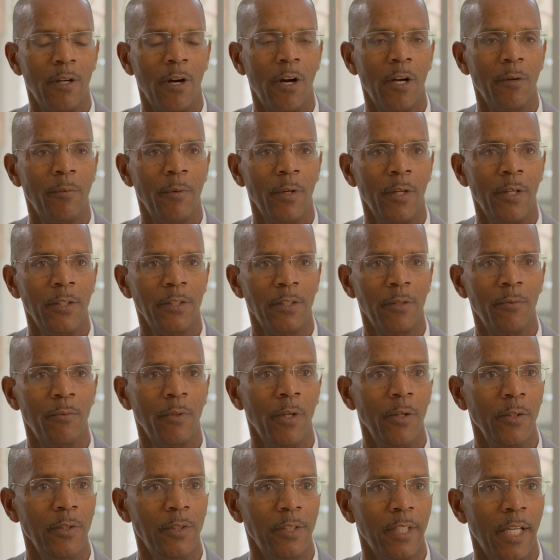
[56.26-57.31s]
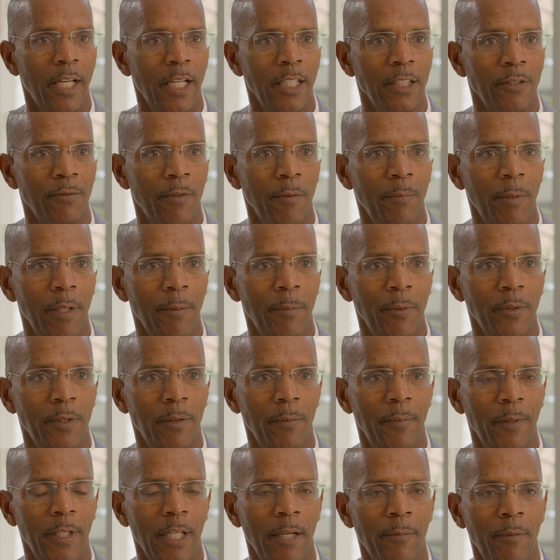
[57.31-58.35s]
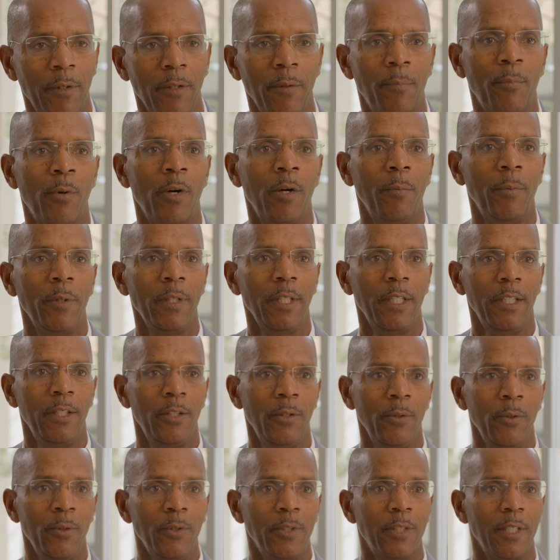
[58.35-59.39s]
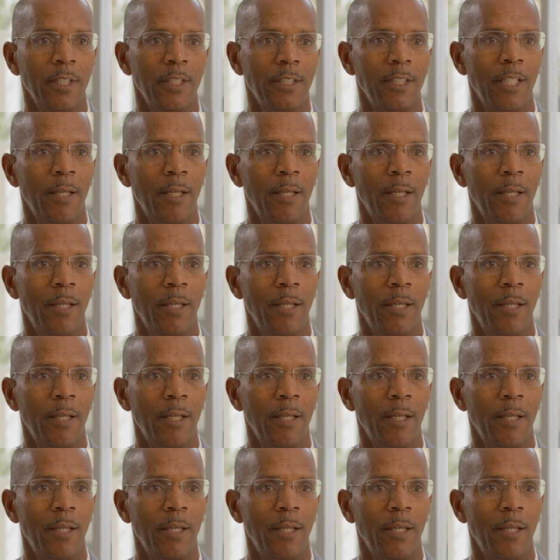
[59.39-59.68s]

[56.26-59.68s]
guardrails and road signs for people to be able to appropriately use